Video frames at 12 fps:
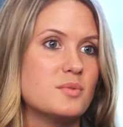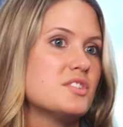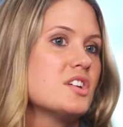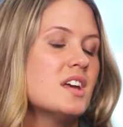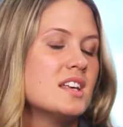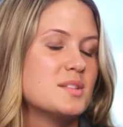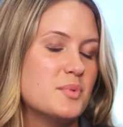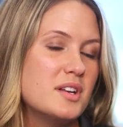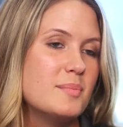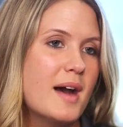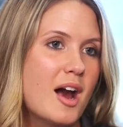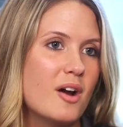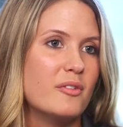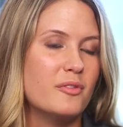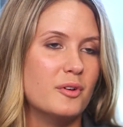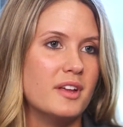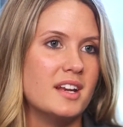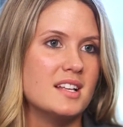which is pretty
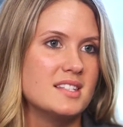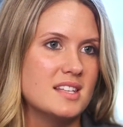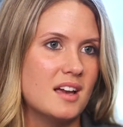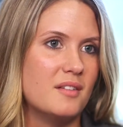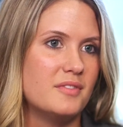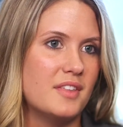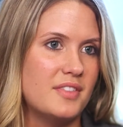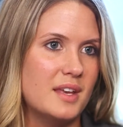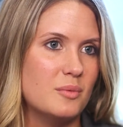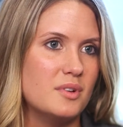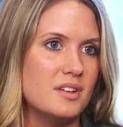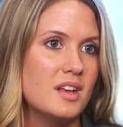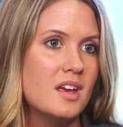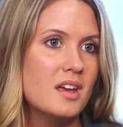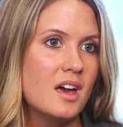powerful in itself that they would